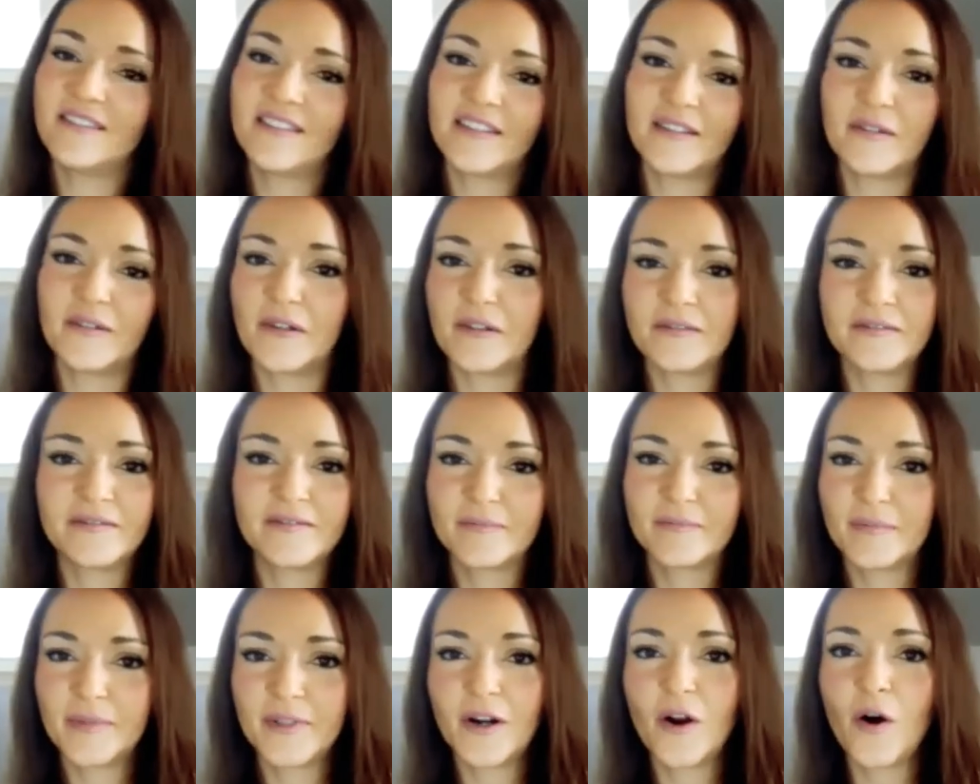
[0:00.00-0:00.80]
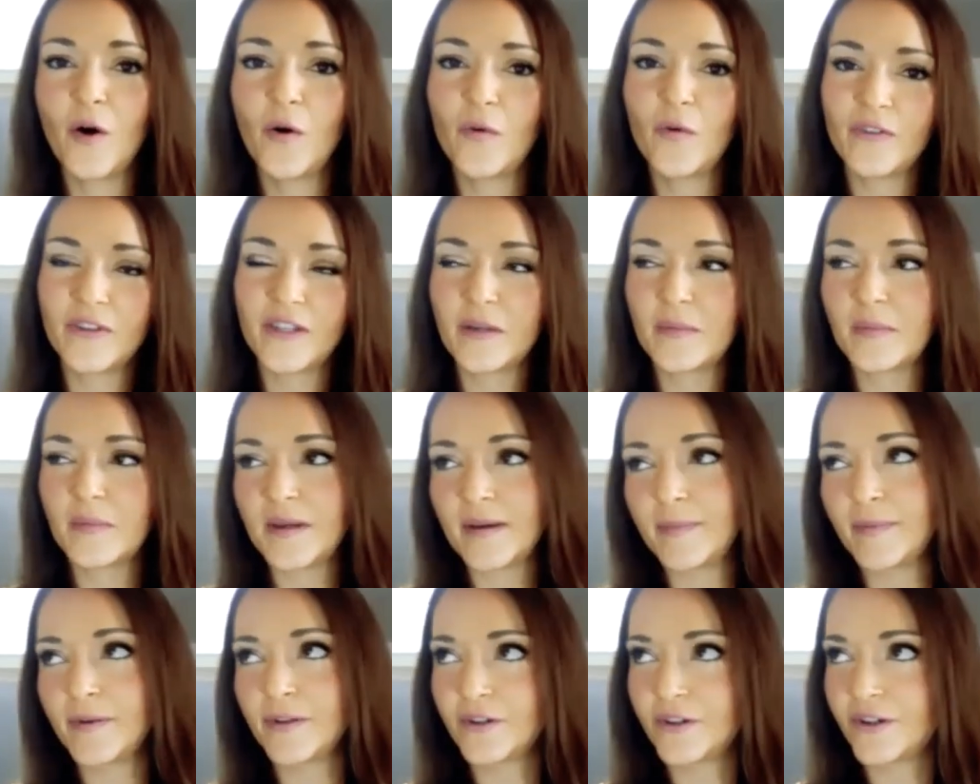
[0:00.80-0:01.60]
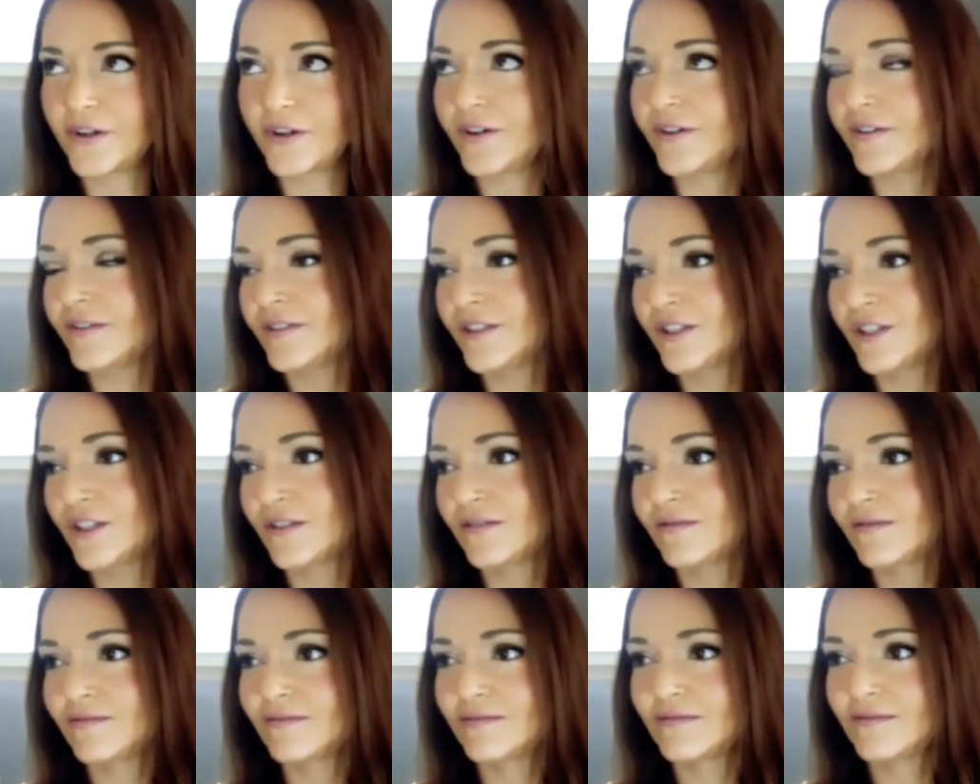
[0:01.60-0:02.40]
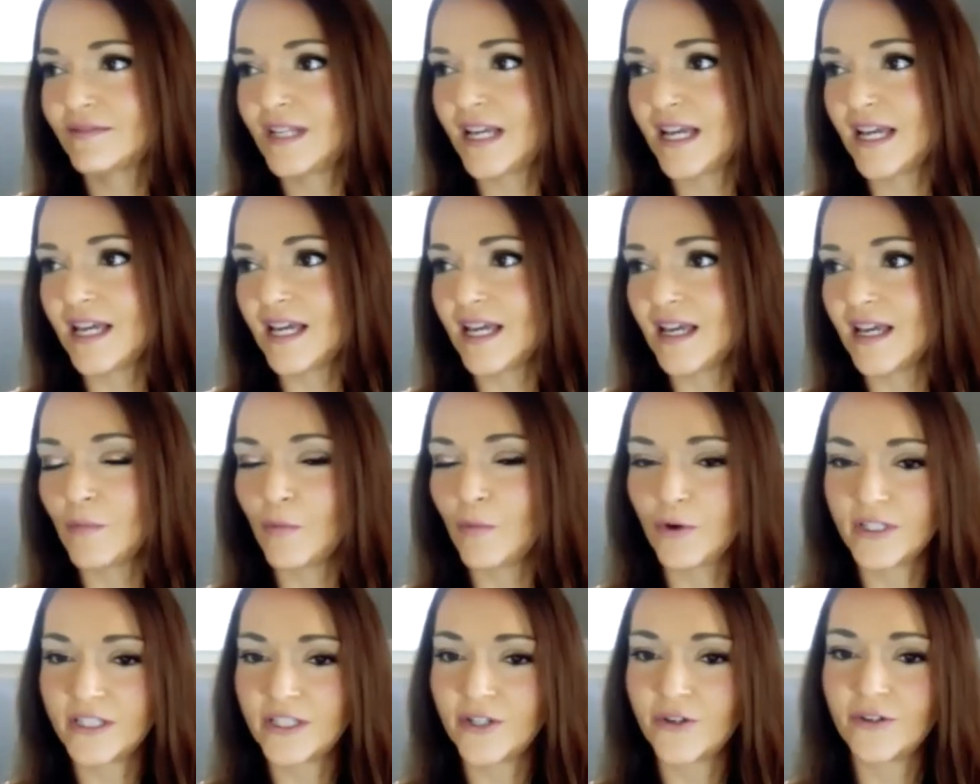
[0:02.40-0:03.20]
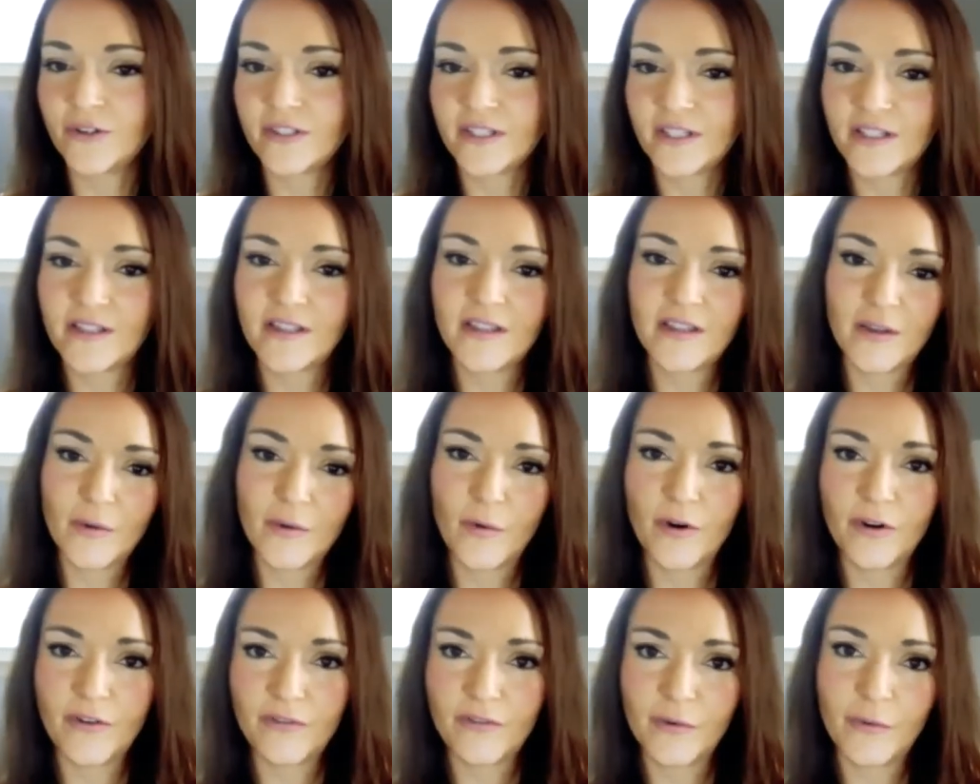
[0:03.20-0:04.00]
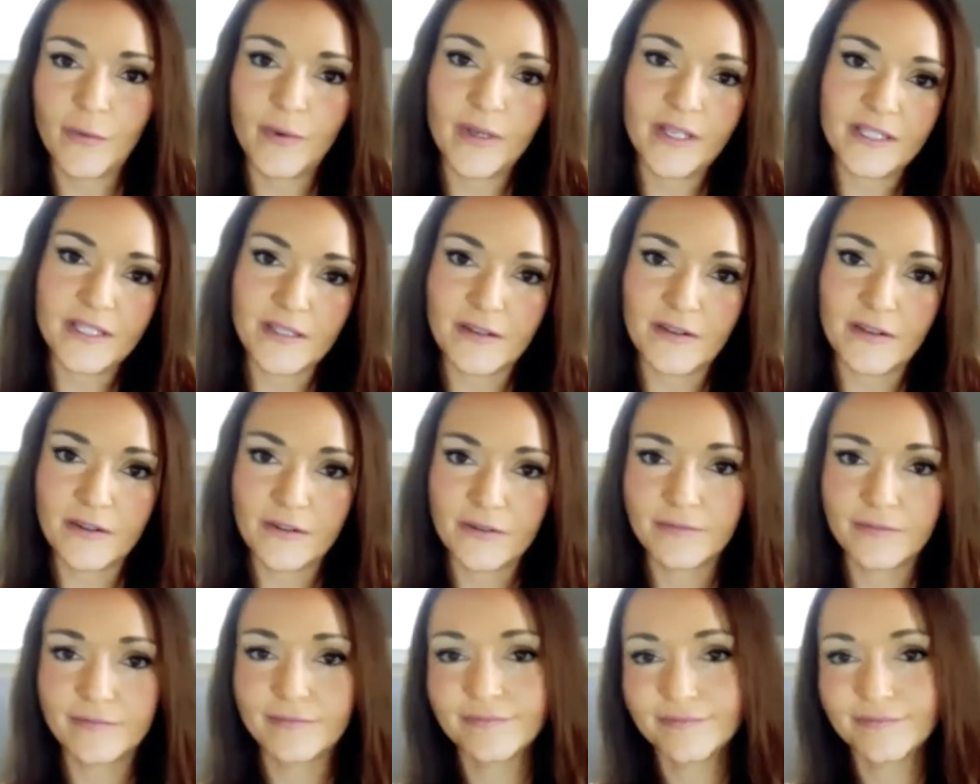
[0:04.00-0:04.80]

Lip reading: they won't. But hopefully people are taking it more seriously than they were a few weeks ago.